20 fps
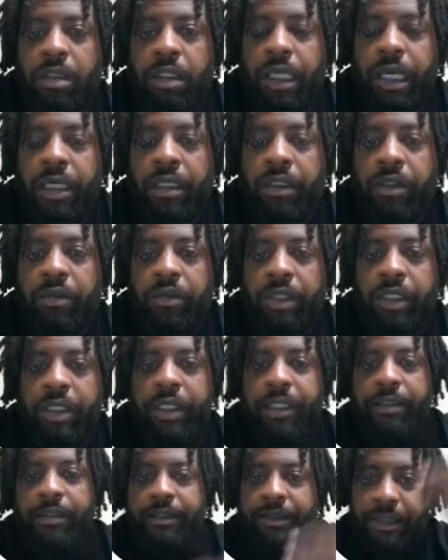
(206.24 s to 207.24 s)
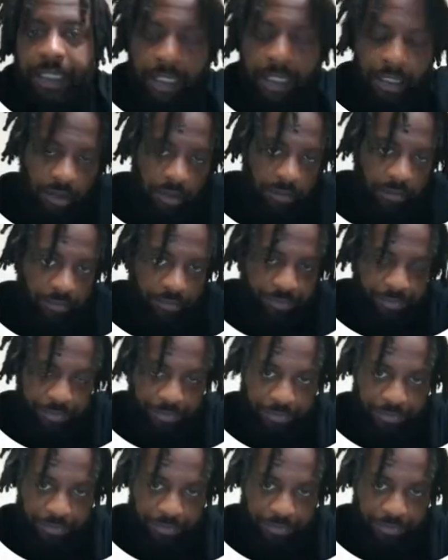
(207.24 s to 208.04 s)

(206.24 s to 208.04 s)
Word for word: the line of credit at the time.